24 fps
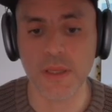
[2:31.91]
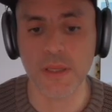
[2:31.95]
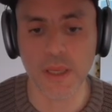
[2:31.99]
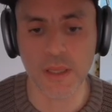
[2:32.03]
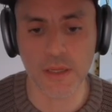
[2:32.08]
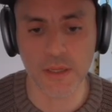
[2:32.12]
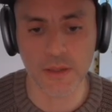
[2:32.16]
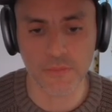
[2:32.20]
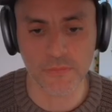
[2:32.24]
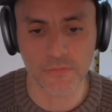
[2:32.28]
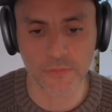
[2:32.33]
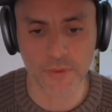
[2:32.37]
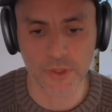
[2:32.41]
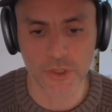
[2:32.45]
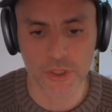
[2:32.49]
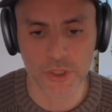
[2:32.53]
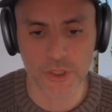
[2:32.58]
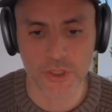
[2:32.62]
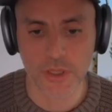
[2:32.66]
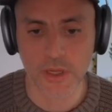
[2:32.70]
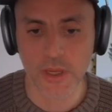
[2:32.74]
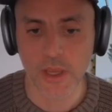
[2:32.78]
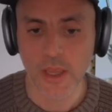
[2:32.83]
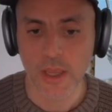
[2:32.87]
getting
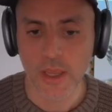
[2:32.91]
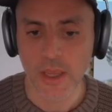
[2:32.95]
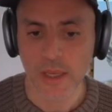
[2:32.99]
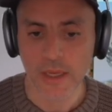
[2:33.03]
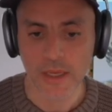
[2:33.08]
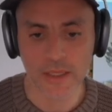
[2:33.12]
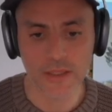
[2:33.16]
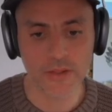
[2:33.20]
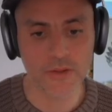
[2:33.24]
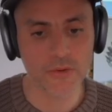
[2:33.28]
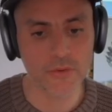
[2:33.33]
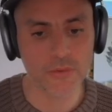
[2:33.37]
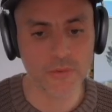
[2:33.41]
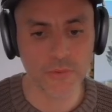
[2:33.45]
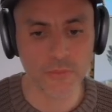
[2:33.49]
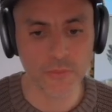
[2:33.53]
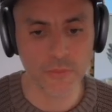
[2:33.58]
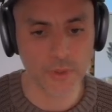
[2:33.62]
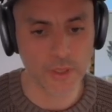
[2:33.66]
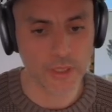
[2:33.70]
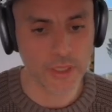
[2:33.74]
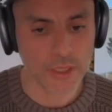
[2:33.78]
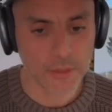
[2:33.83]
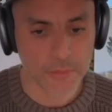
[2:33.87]
phished, either
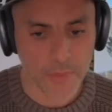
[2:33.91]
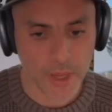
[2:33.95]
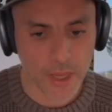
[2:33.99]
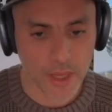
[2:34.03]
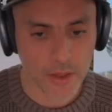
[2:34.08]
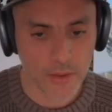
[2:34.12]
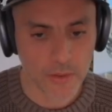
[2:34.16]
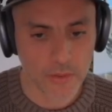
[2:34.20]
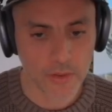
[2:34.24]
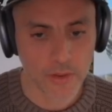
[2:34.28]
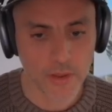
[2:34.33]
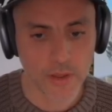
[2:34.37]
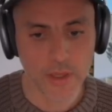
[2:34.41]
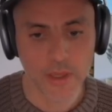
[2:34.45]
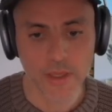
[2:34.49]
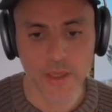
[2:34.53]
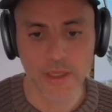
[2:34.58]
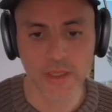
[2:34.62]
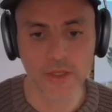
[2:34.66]
through an email.